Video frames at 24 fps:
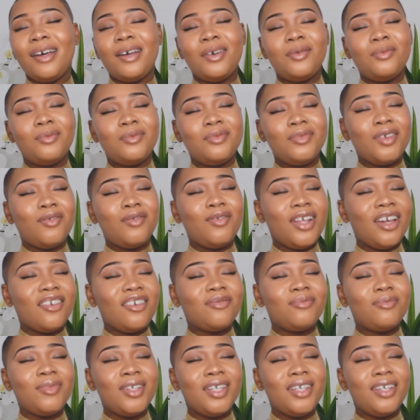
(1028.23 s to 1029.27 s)
You've
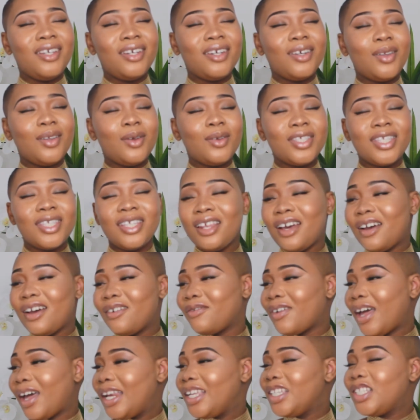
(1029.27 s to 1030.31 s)
left me close
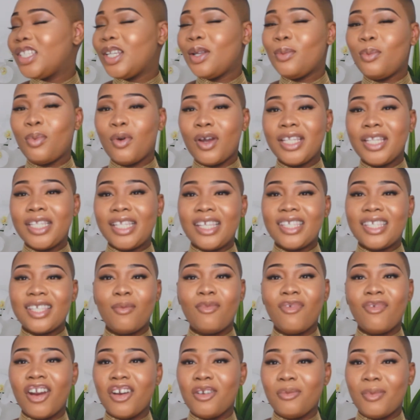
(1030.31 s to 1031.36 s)
enough. I literally pointed at
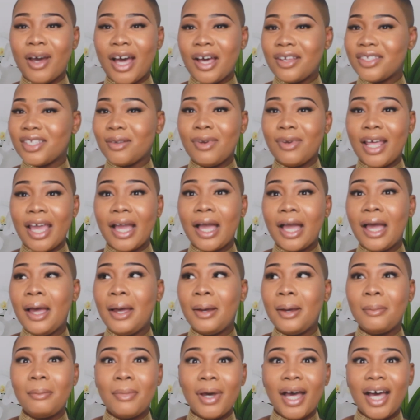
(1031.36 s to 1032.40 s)
some random house. I'm like,
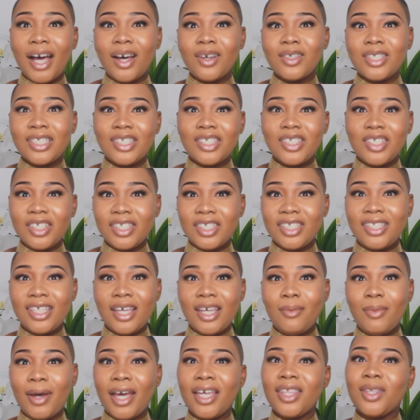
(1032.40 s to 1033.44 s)
my house is just
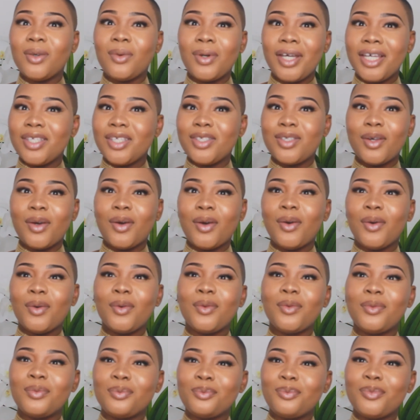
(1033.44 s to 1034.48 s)
there, by the way, so
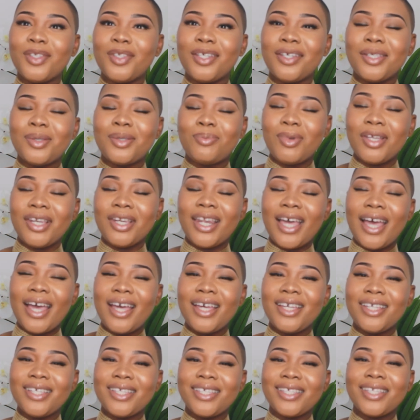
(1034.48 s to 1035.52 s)
it's been
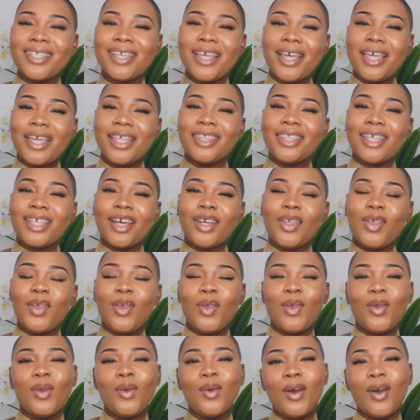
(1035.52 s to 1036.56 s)
nice.
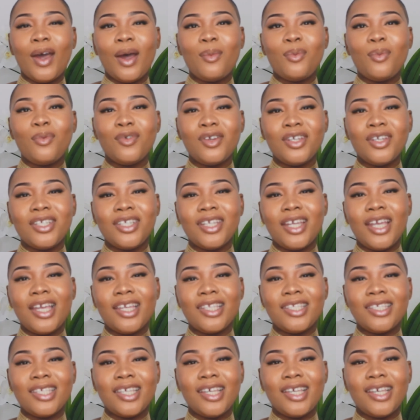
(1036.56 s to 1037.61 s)
Thank you, I
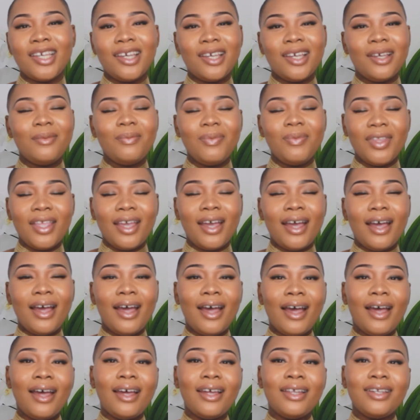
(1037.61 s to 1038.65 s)
appreciate it,
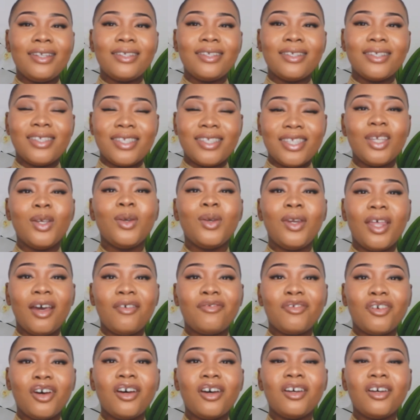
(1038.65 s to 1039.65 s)
and see you never.